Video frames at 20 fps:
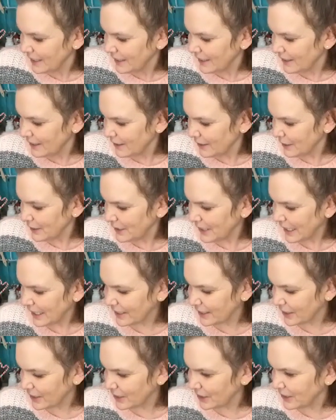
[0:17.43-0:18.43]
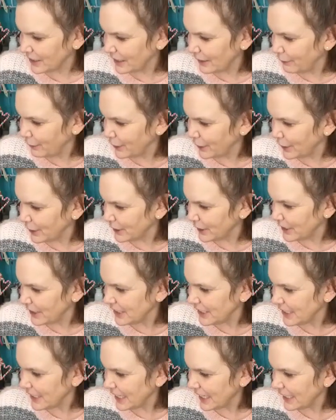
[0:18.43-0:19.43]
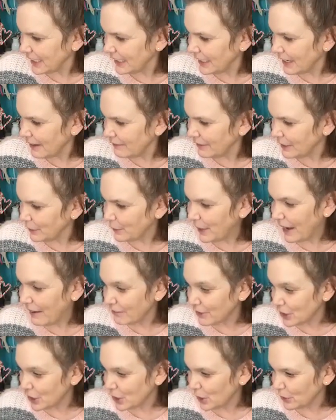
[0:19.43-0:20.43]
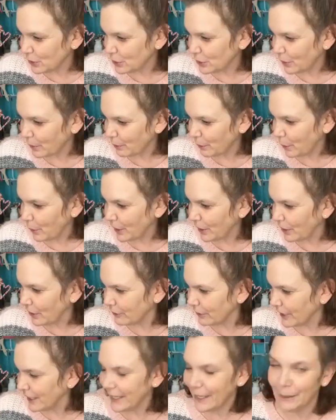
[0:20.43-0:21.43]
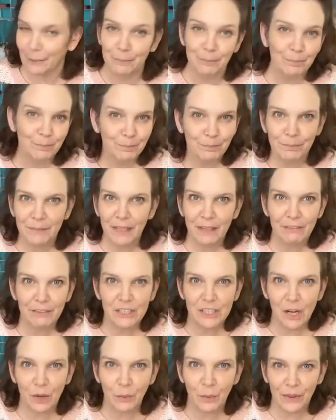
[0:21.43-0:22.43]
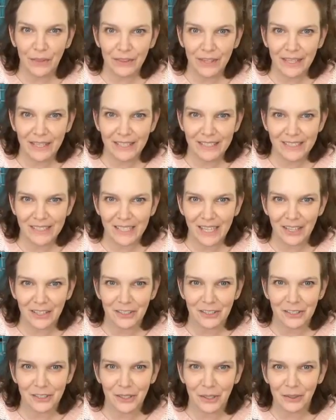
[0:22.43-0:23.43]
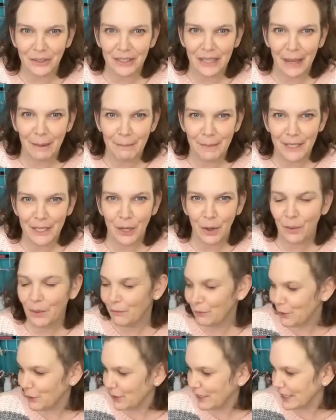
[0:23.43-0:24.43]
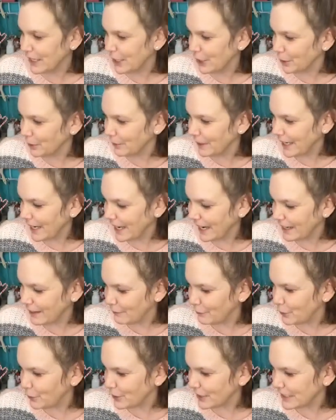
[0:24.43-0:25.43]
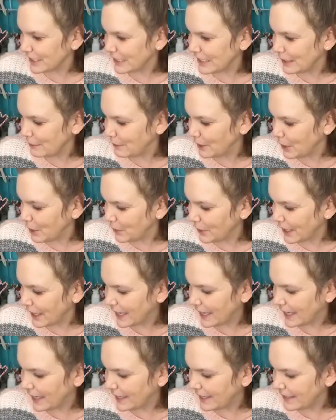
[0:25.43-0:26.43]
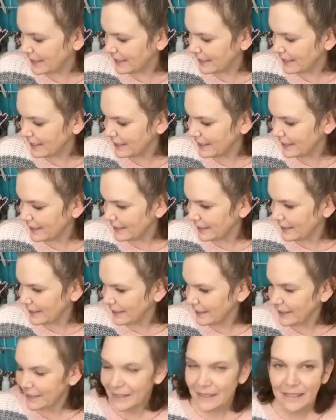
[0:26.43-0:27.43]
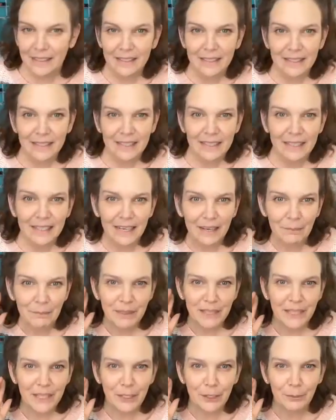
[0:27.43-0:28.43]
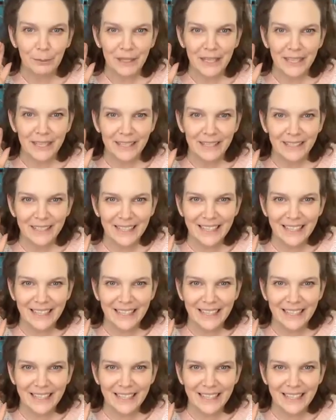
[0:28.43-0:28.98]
Oh, technical difficulties. You gotta love it. We have a snowstorm going on right now. If it's not one thing, it's another. So let me know if you can hear me and if you can see me okay. Can everybody hear me?